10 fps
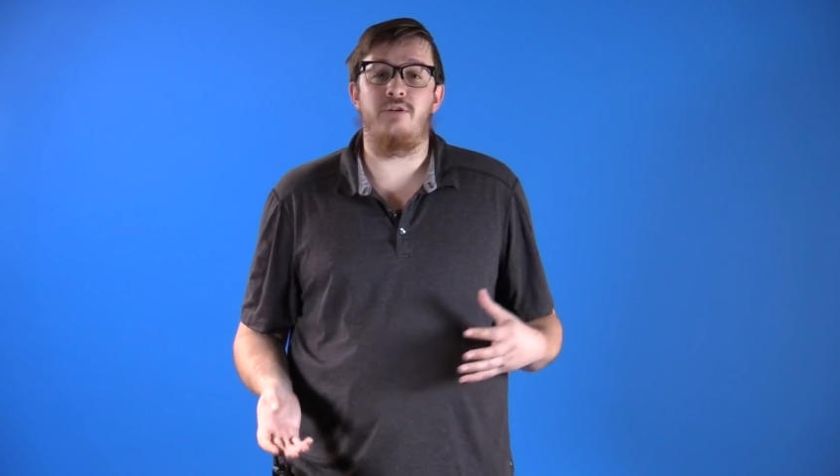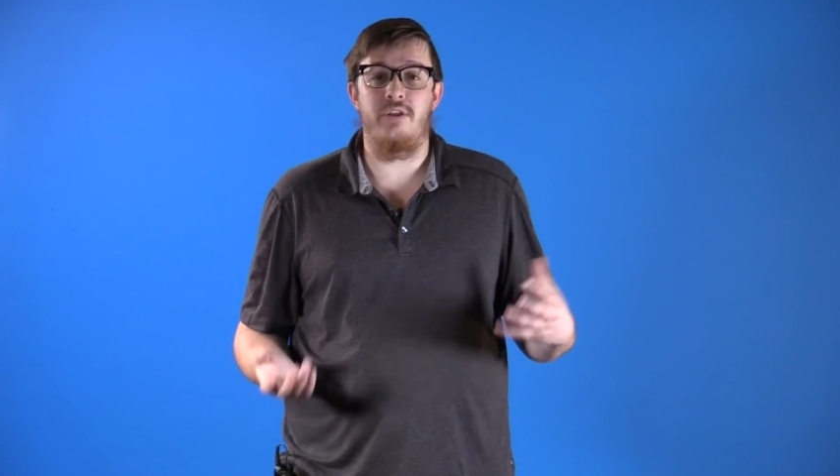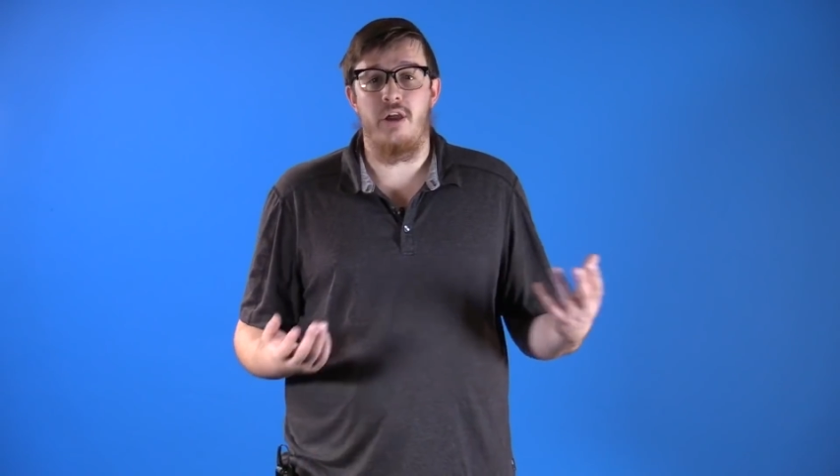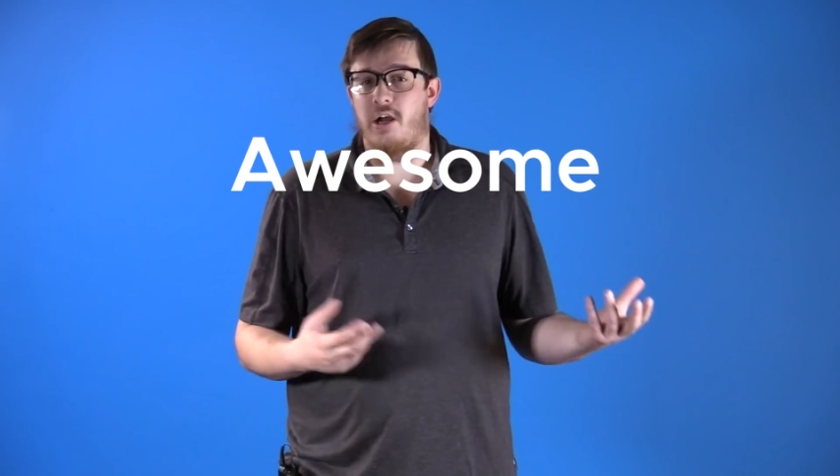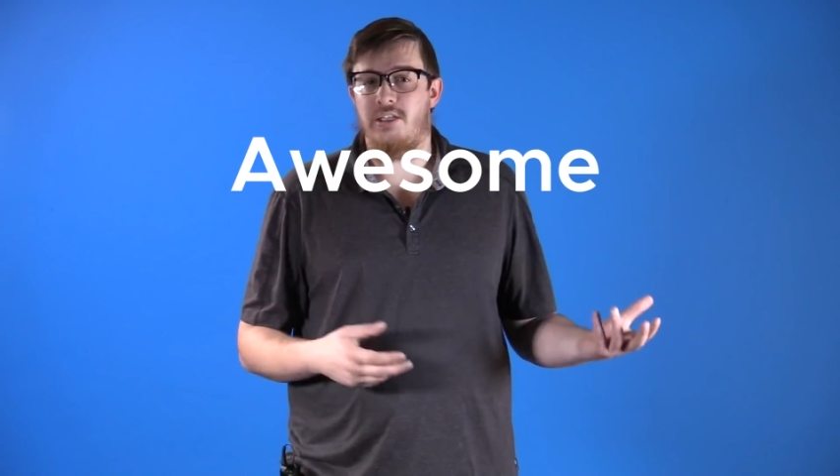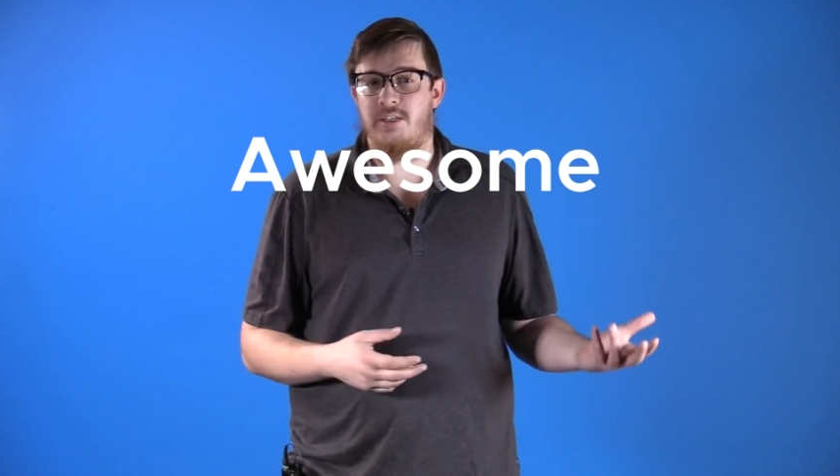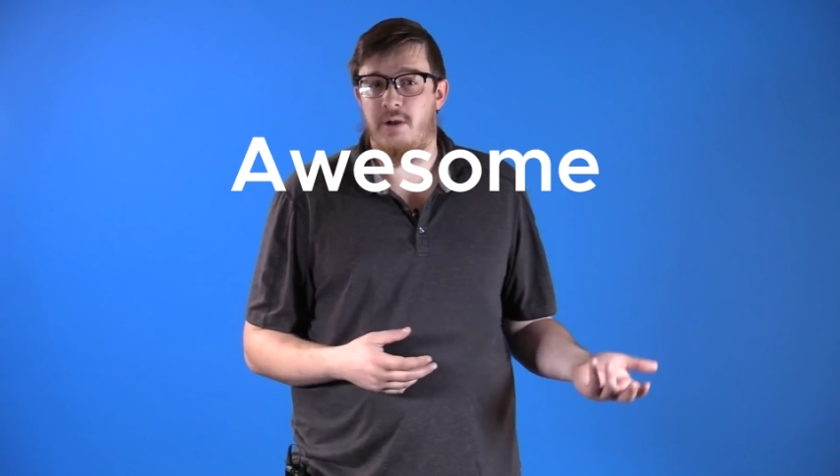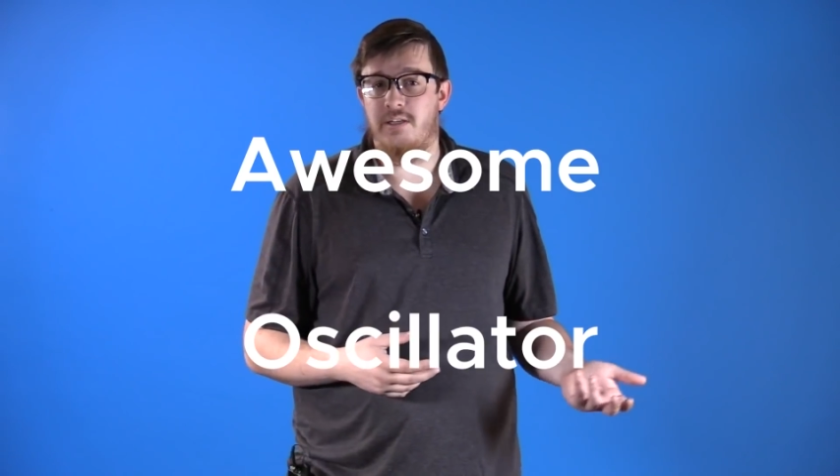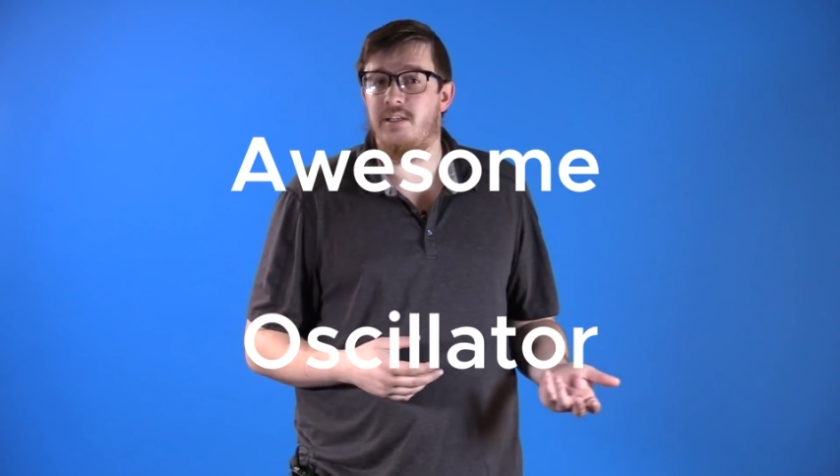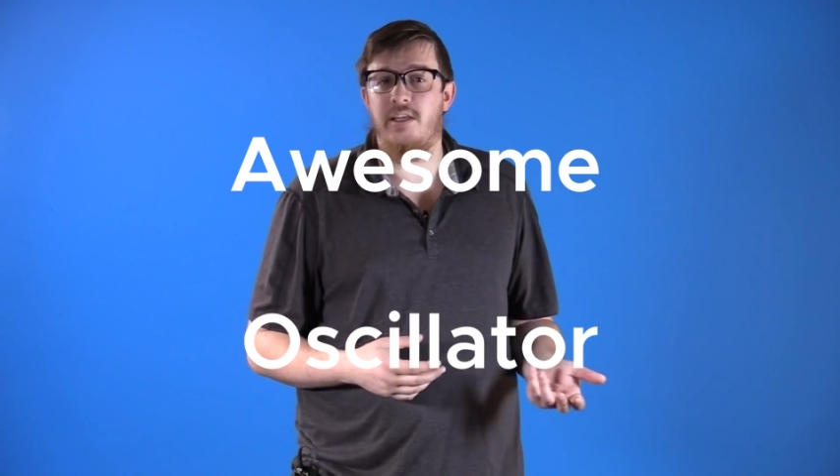to the Awesome
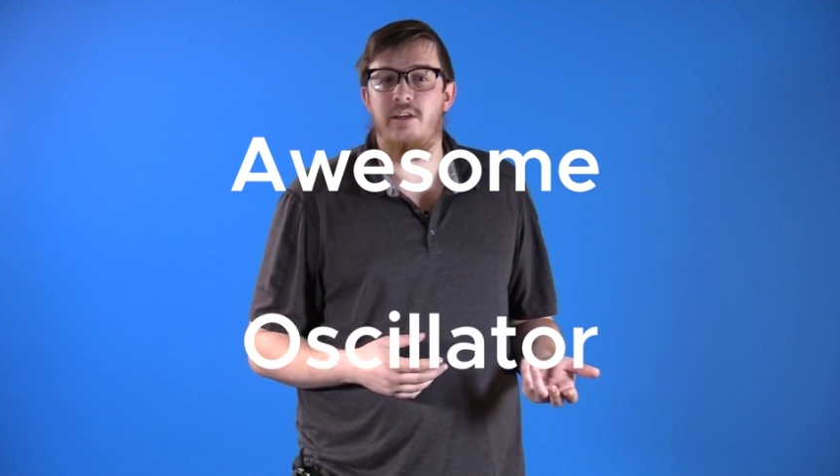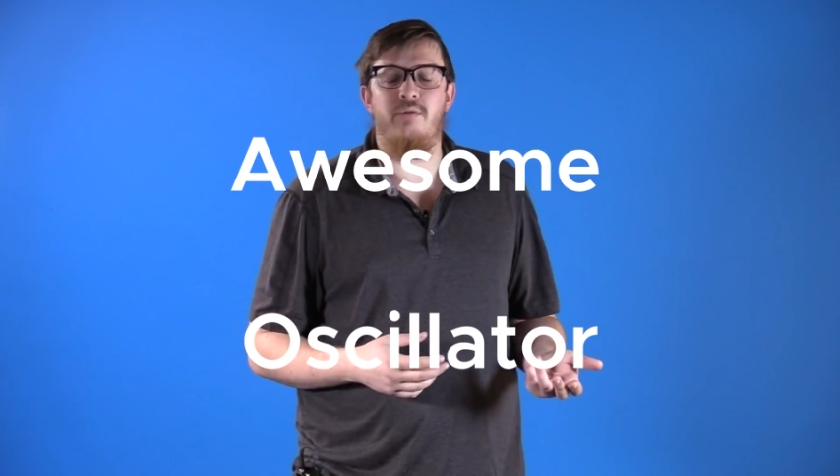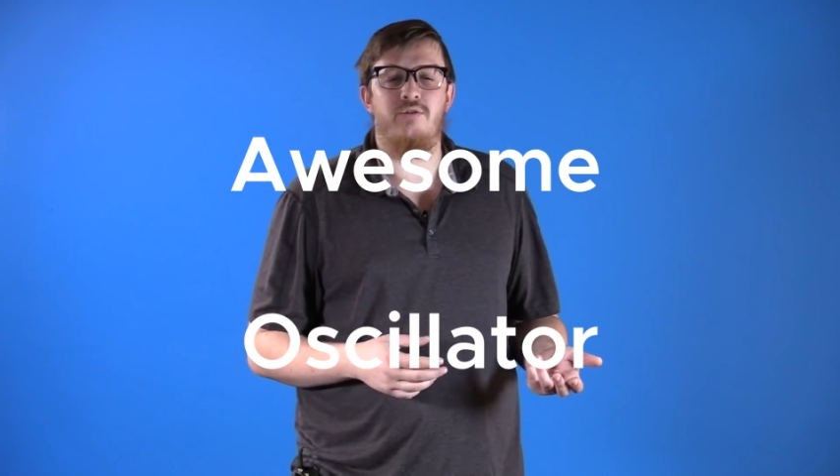Oscillator,